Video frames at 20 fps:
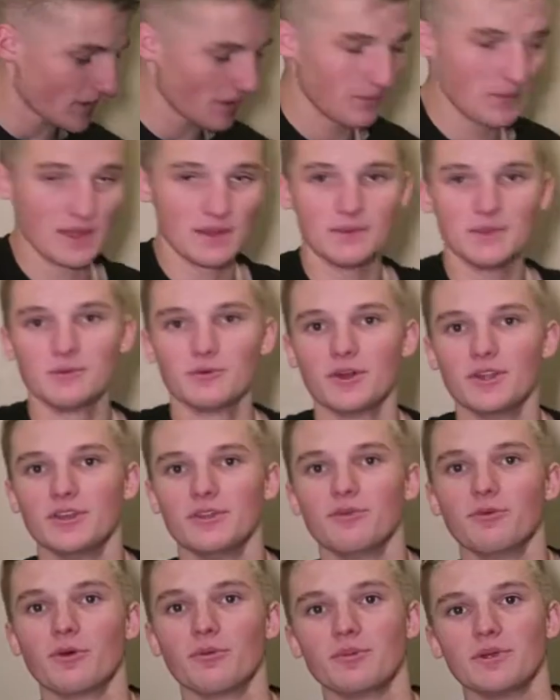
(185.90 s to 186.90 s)
maybe one
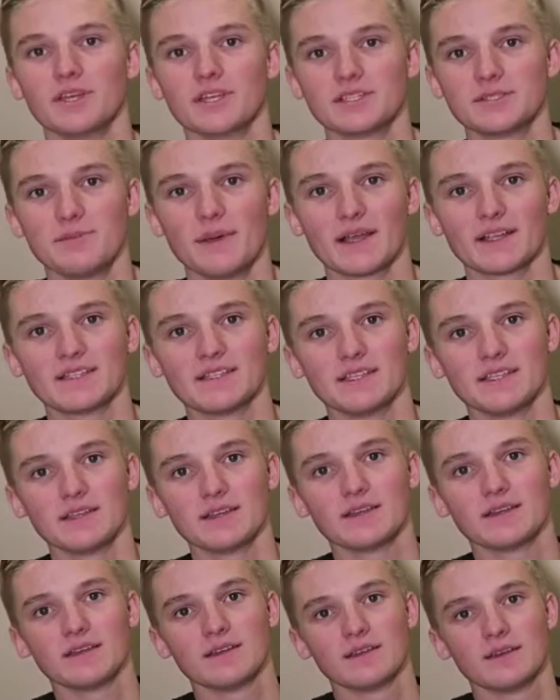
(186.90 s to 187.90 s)
you won't be
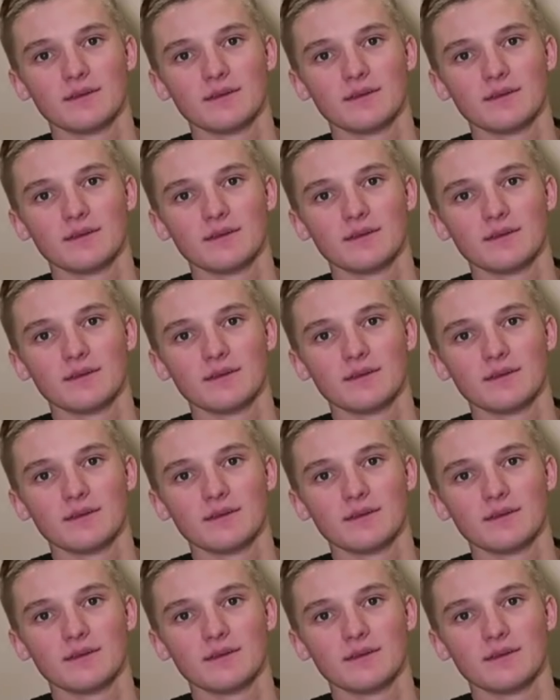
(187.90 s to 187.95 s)
expecting,